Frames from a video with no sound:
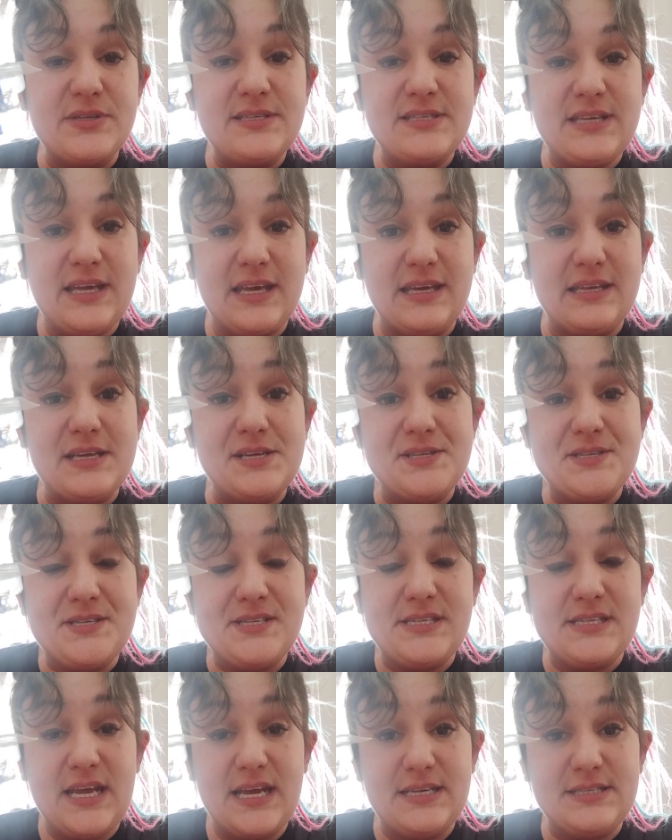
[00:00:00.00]
the skin and
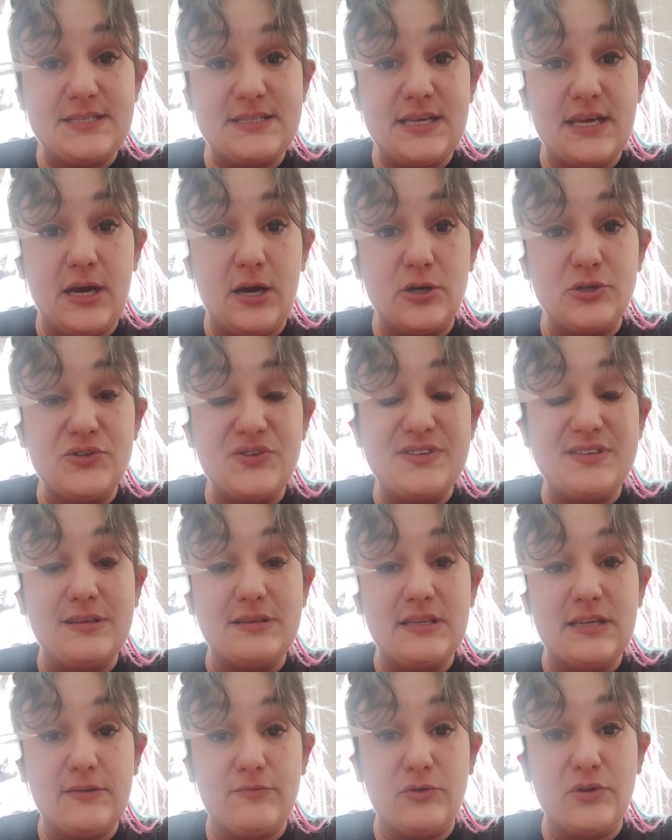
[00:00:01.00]
stays there to
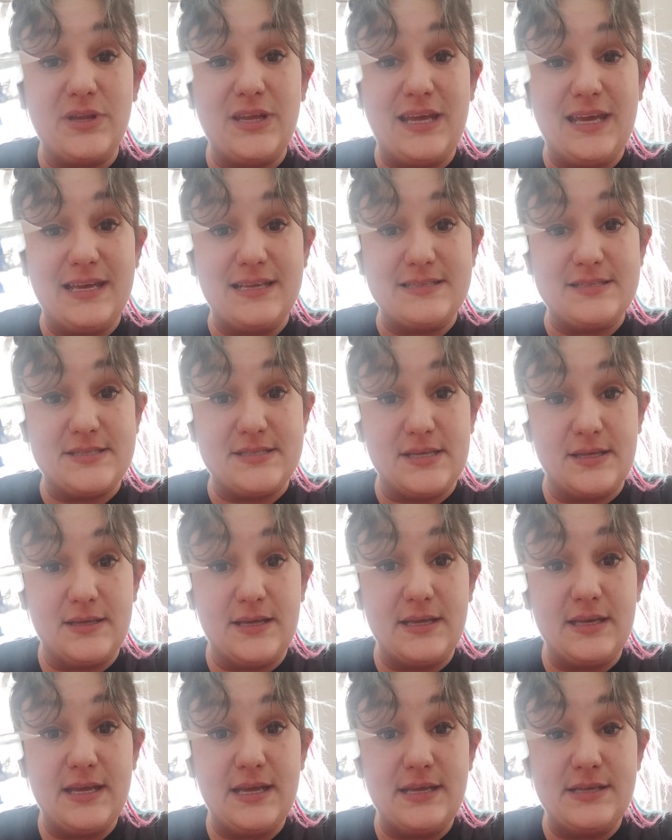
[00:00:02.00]
deliver the
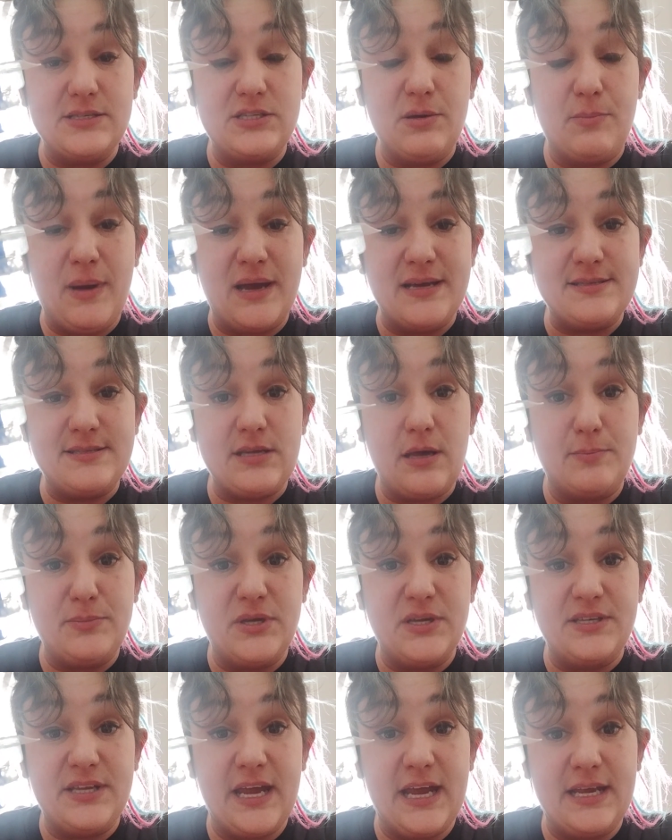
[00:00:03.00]
insulin into my
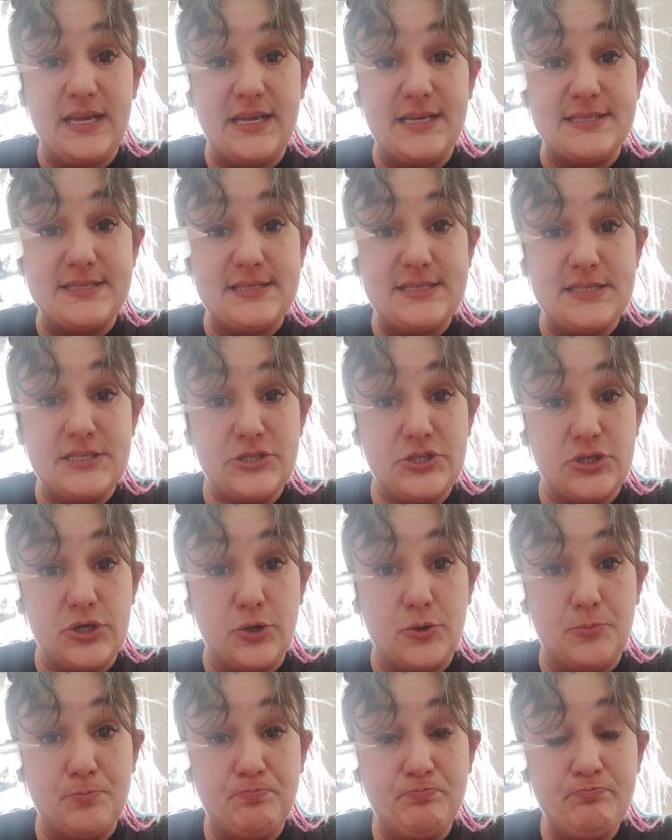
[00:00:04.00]
subcutaneous
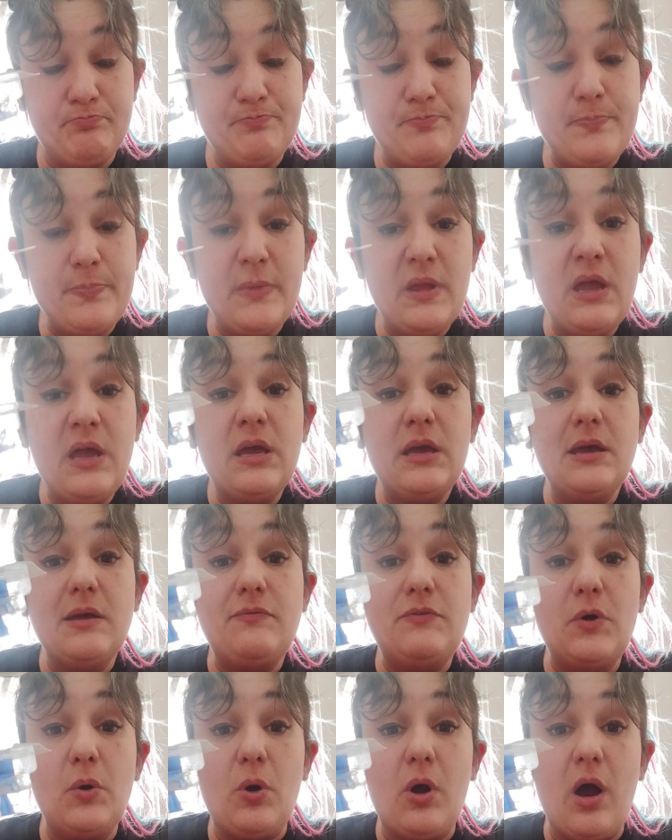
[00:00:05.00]
tissue.
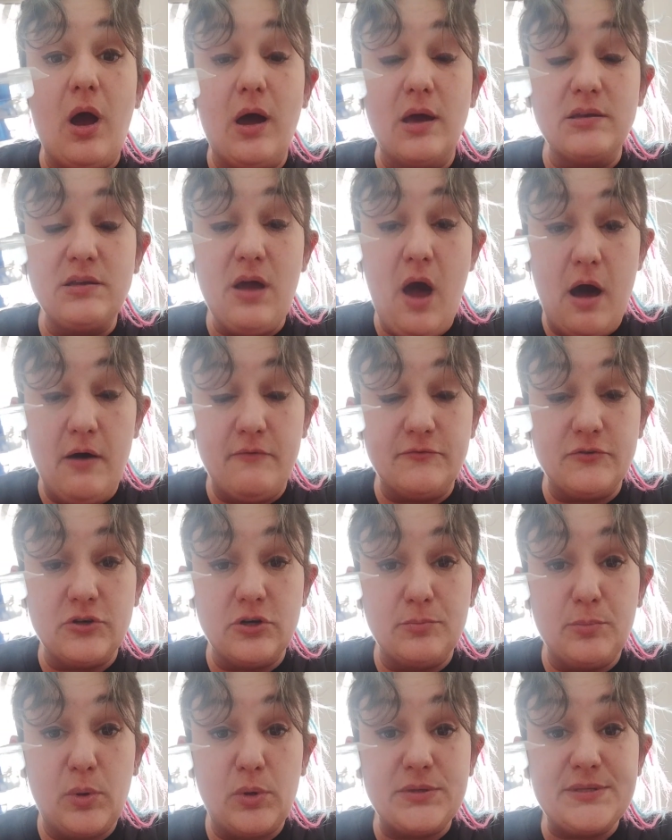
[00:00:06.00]
If you are
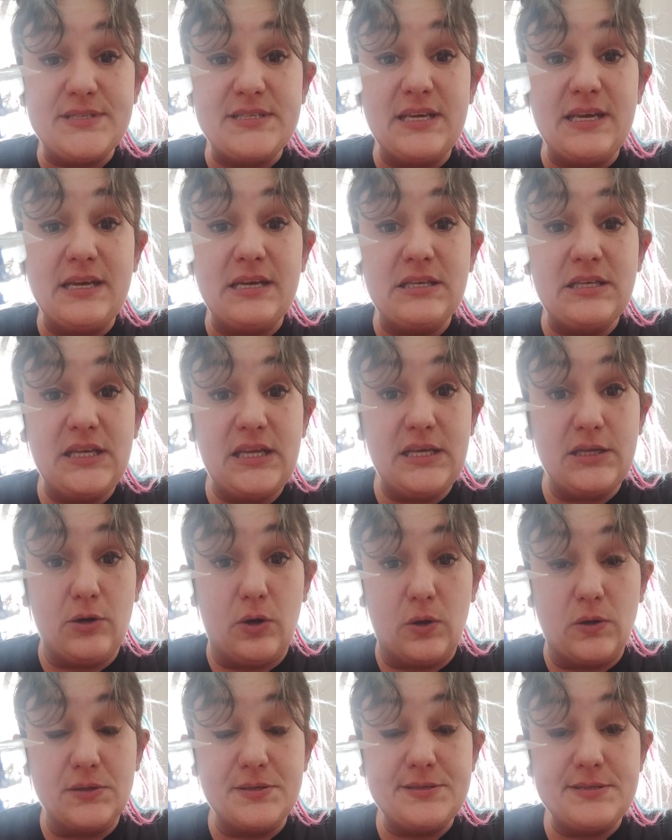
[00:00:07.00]
uncomfortable seeing
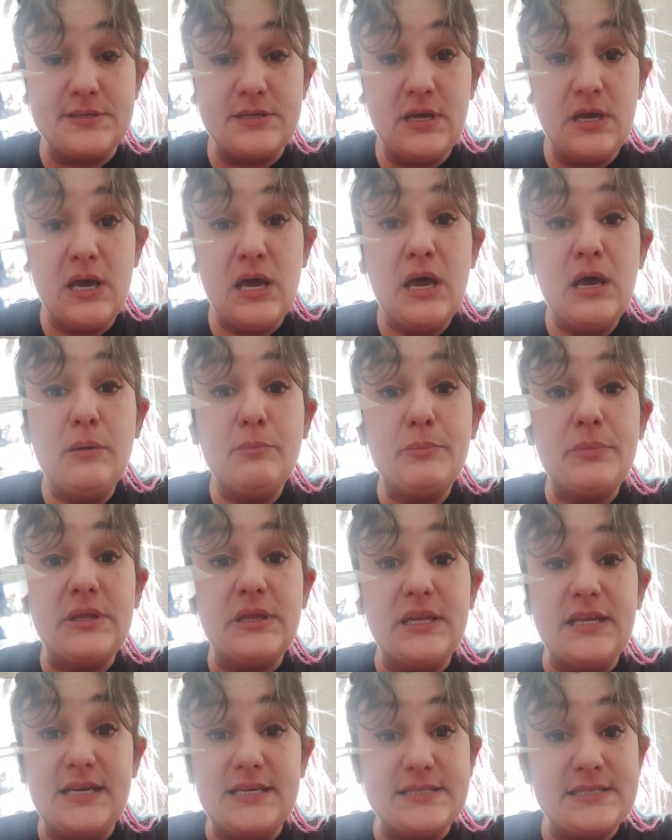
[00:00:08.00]
needles,
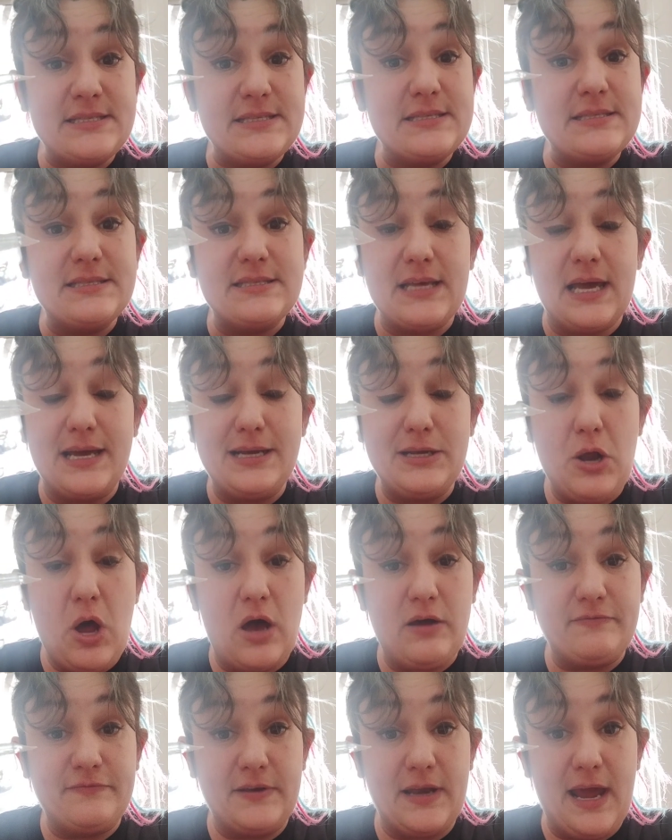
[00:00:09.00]
please sign
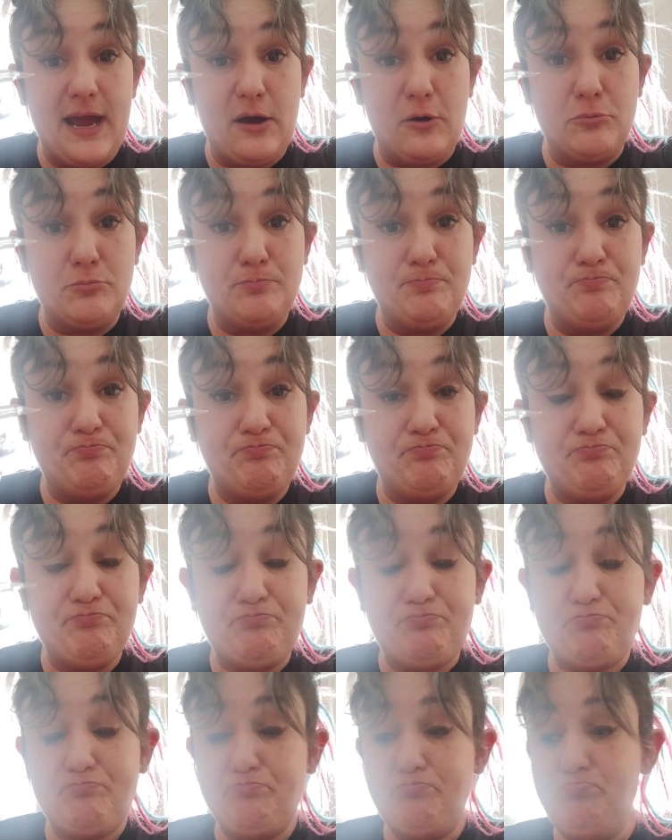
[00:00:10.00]
off now.
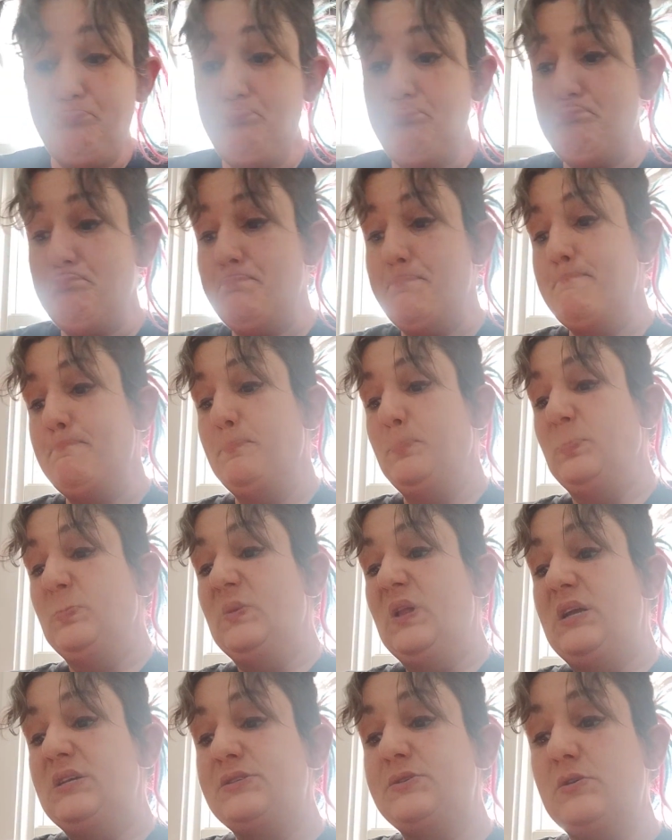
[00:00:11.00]

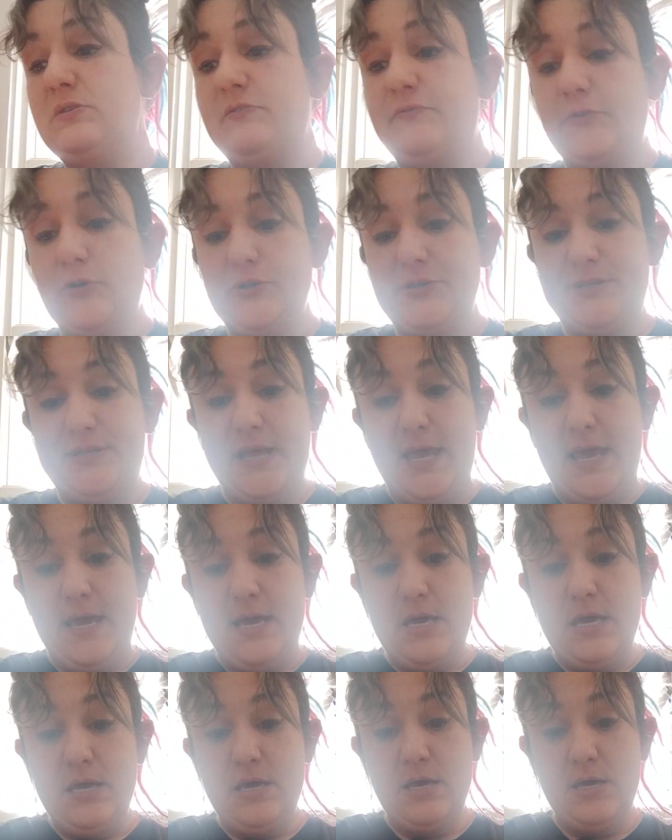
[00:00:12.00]
So the first
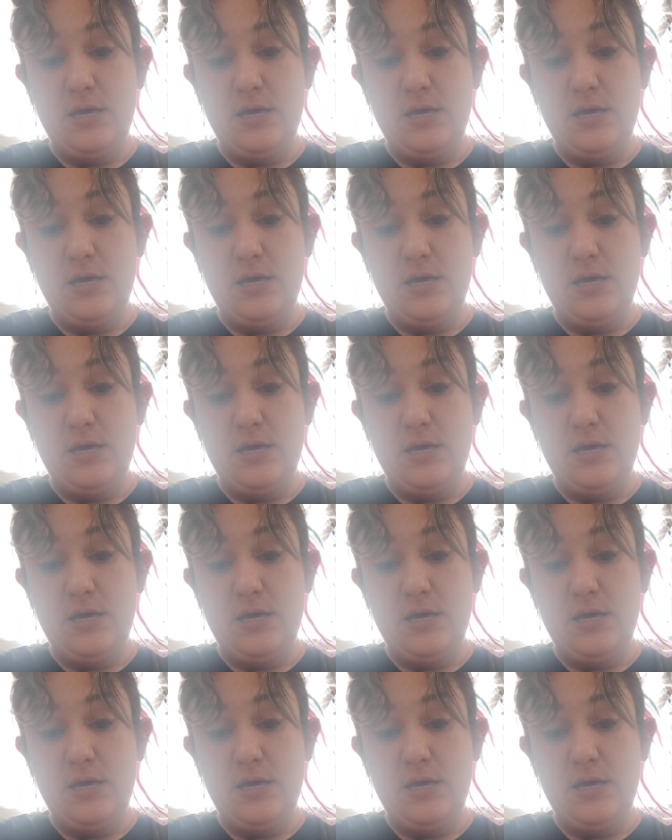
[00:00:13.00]
thing